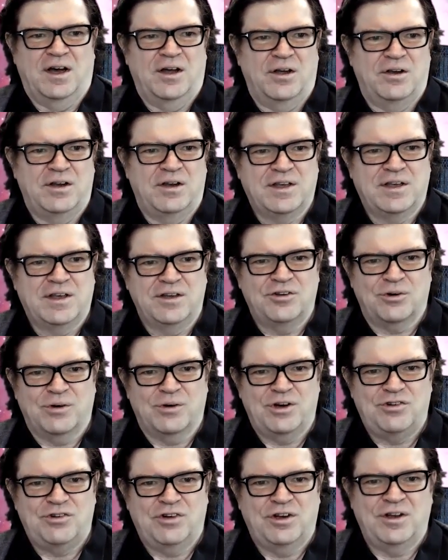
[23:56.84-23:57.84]
Leaky
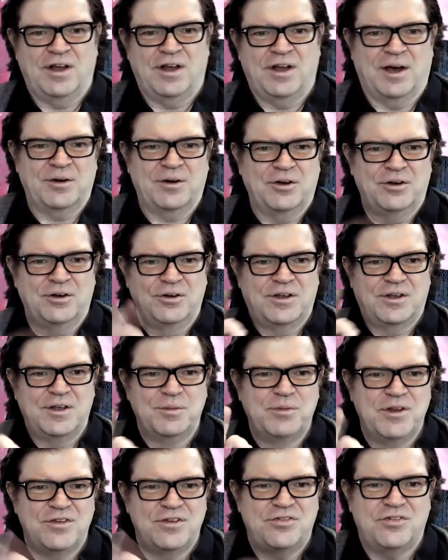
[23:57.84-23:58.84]
integration, I'm going to keep
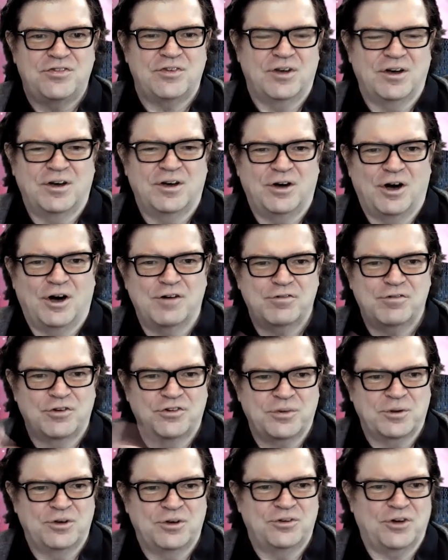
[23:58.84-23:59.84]
this off because
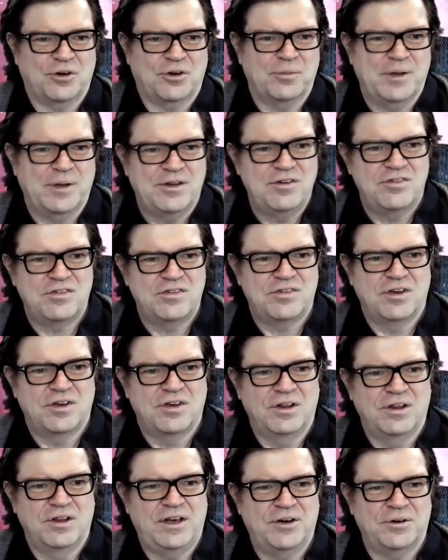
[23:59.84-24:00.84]
I'm going to talk about this
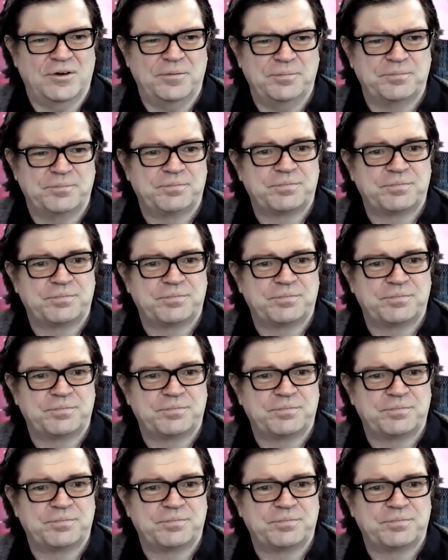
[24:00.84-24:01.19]
later.